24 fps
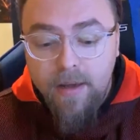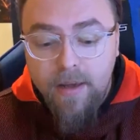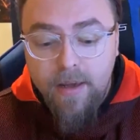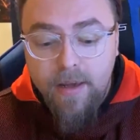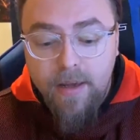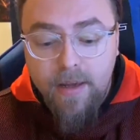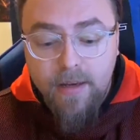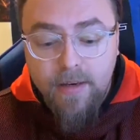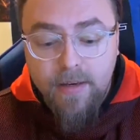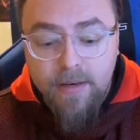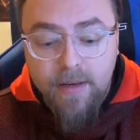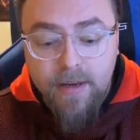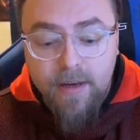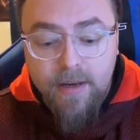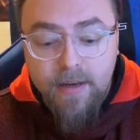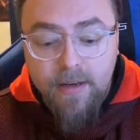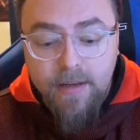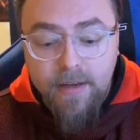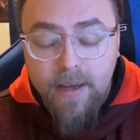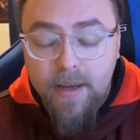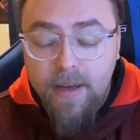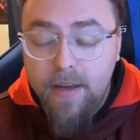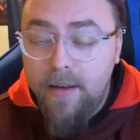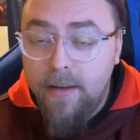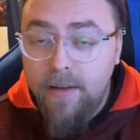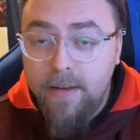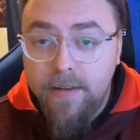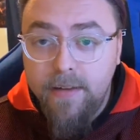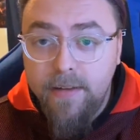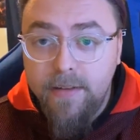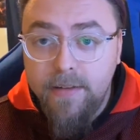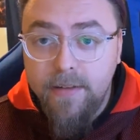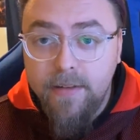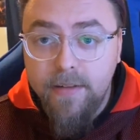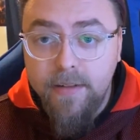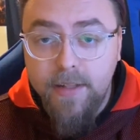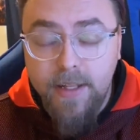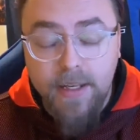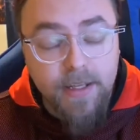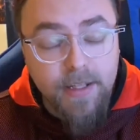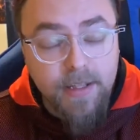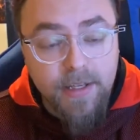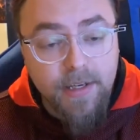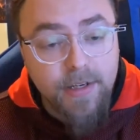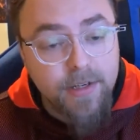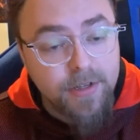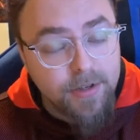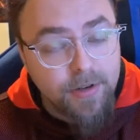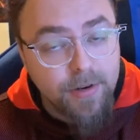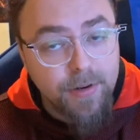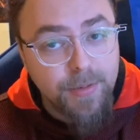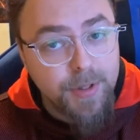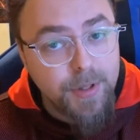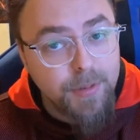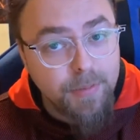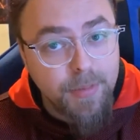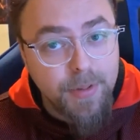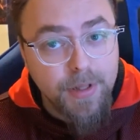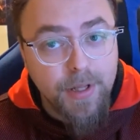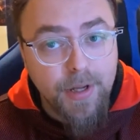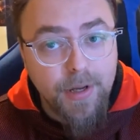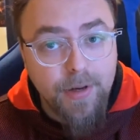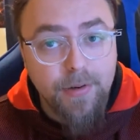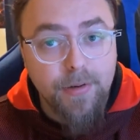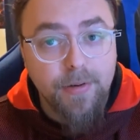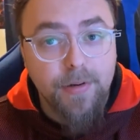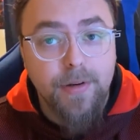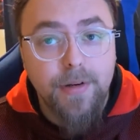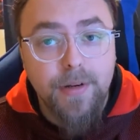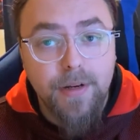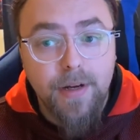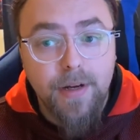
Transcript: And yeah, link in the description below.